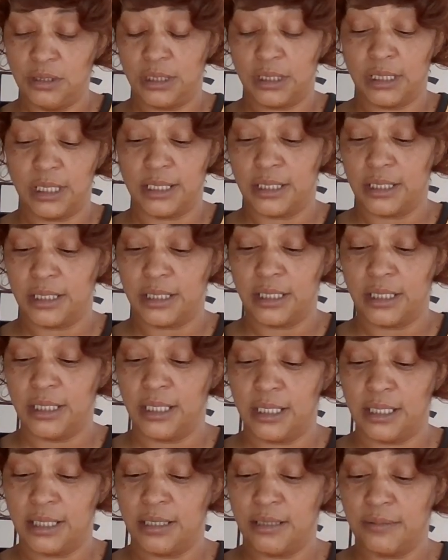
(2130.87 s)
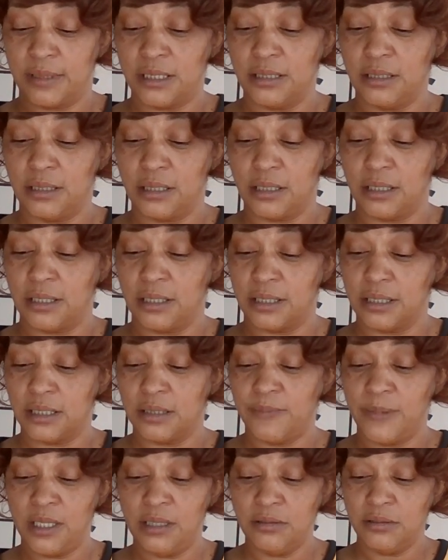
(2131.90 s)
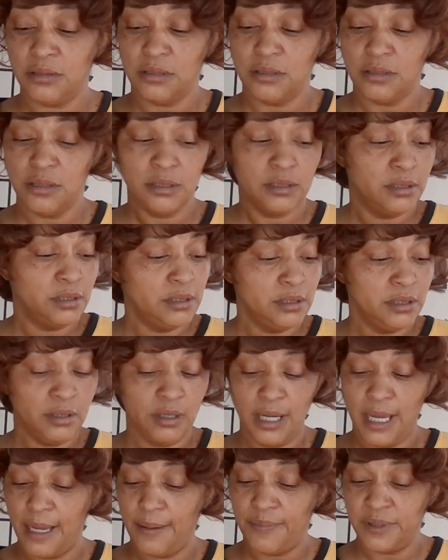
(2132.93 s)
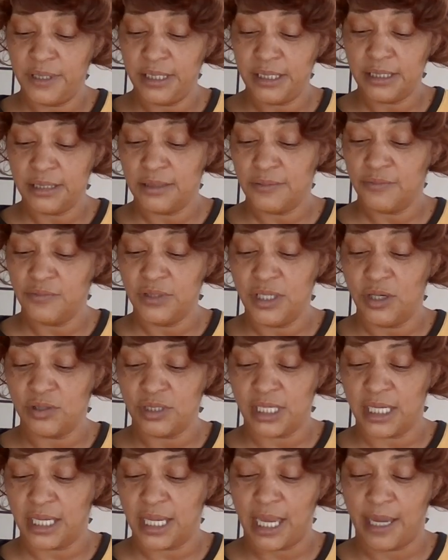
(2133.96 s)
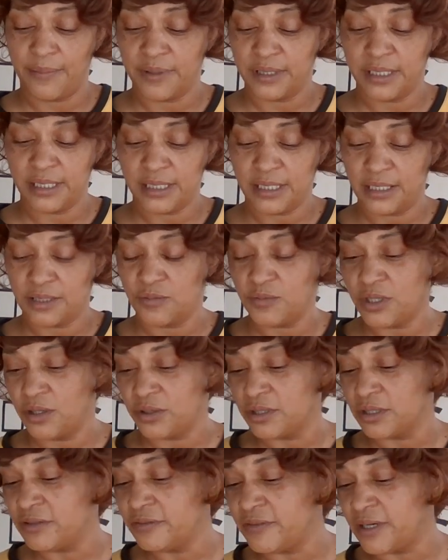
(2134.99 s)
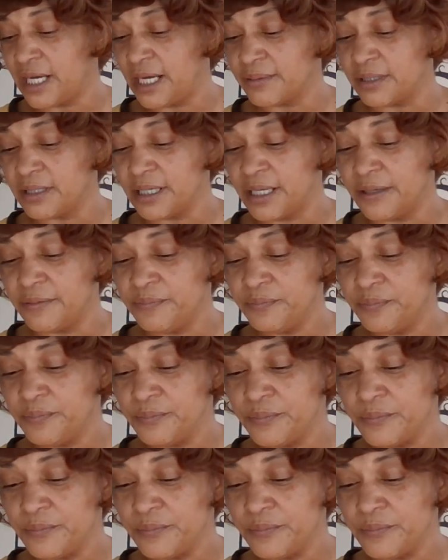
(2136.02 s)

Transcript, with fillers: Listen, I just seen that damn sun card exposed. Or happiness. We're going to take happiness because we on a good vibe today.